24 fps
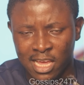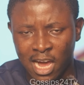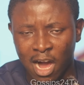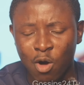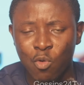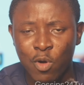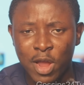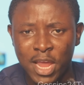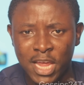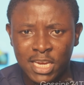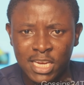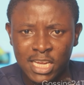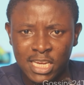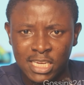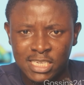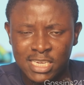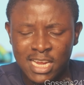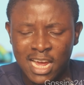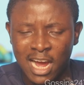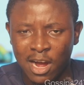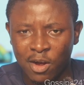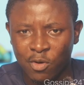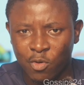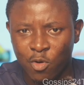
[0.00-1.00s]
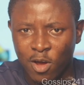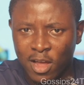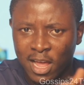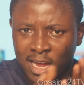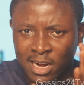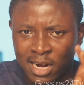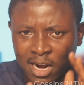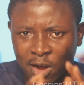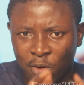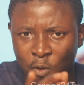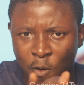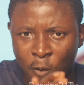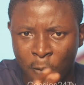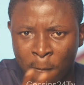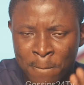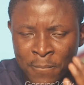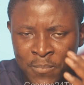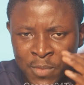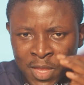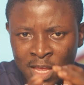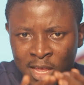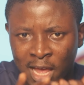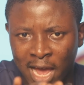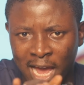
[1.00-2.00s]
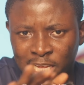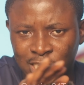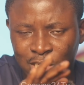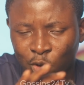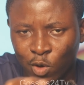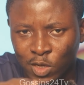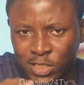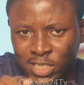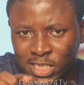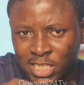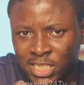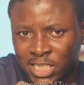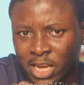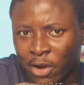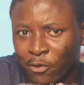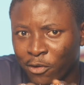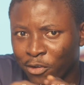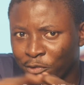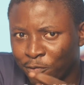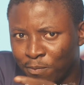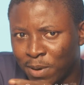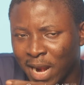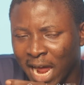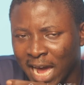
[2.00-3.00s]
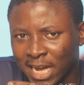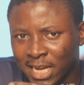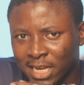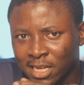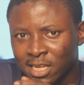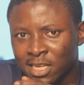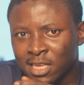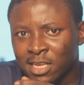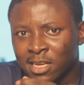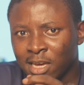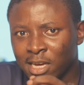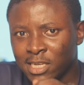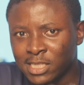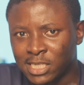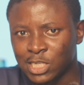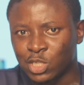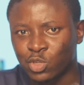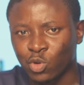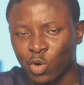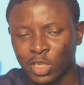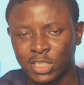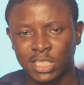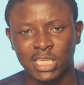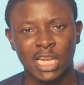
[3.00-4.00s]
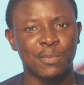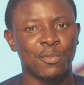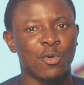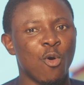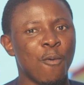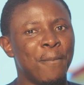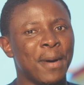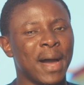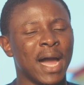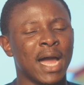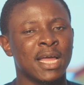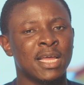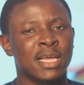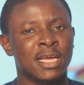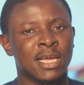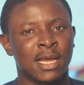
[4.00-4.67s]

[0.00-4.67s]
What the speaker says: legal way, need the work a crowd home. I said, I say, Sherif Black, it is what you do.